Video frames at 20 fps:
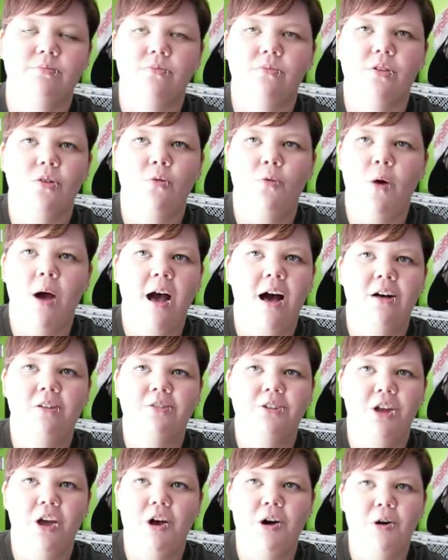wow,
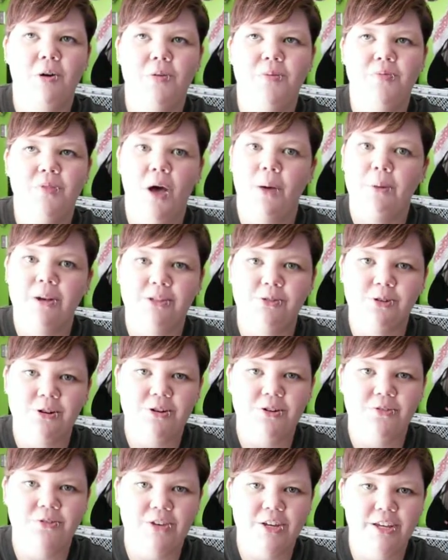no, not my
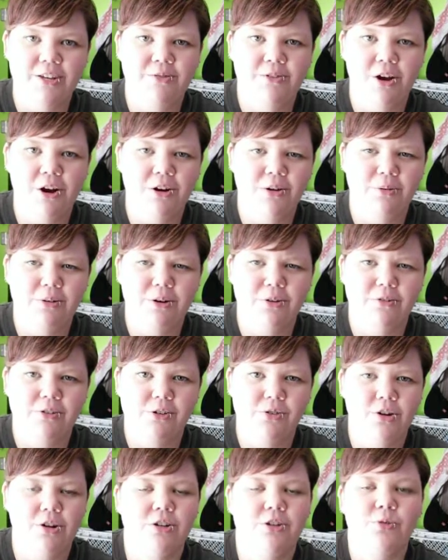Twitter feed. We already went over
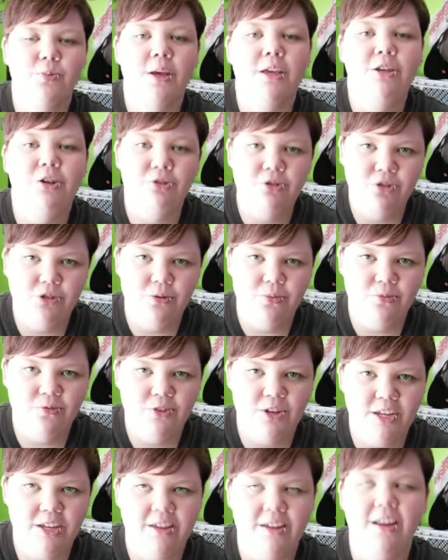Twitter. To my YouTube
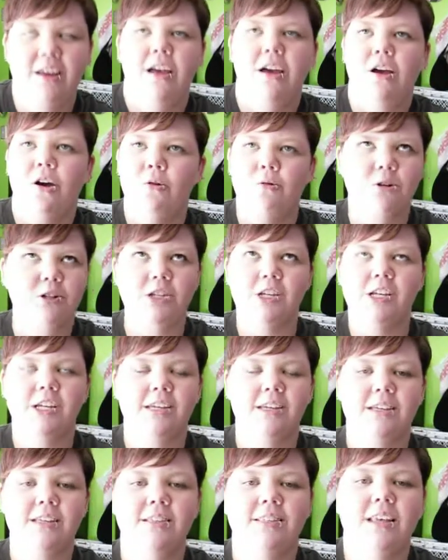feed, which
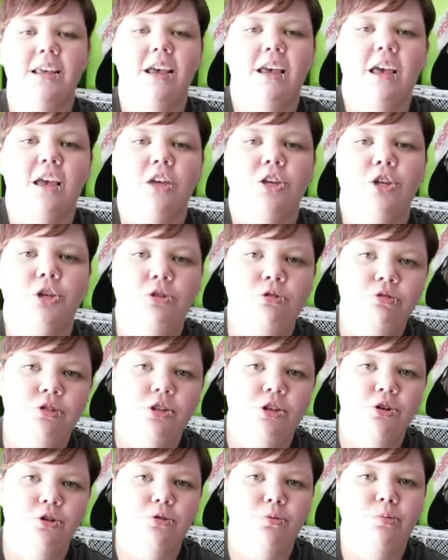is
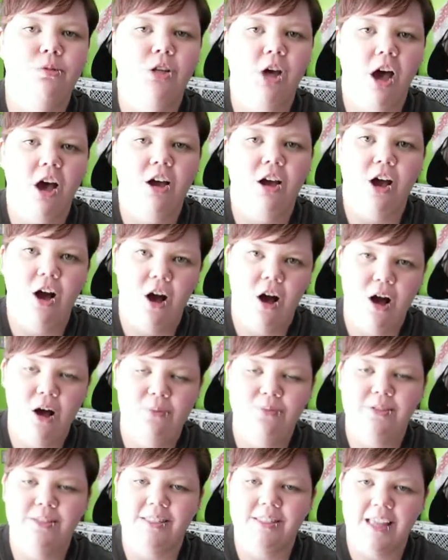youtube dot
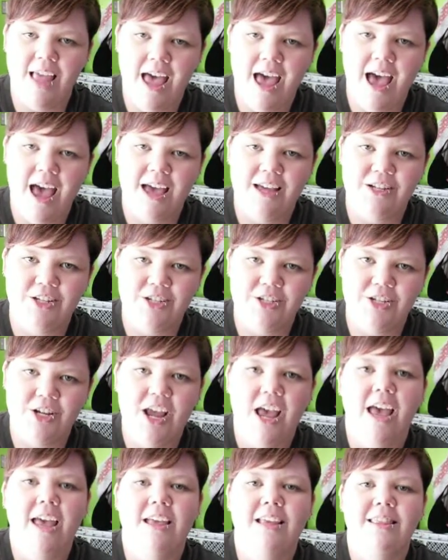com slash
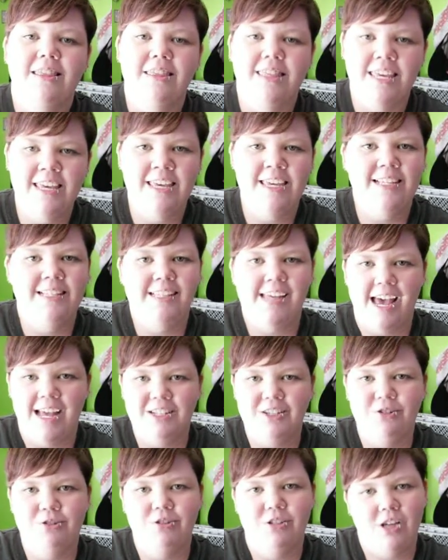The
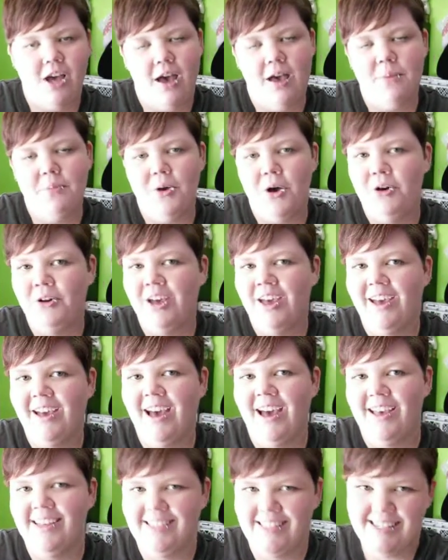Tattoo Type. Okay,
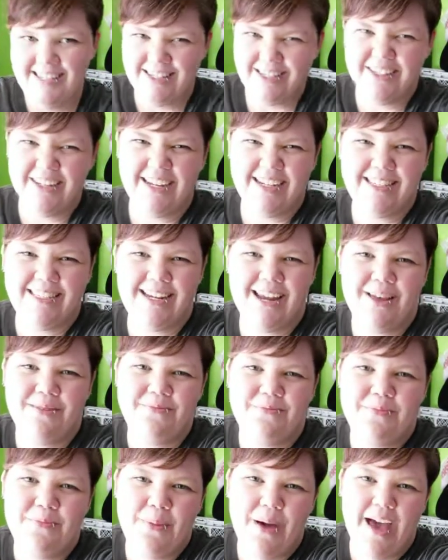guys, until next time.
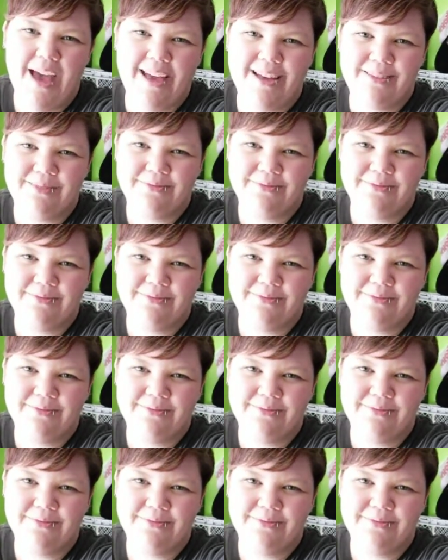Bye.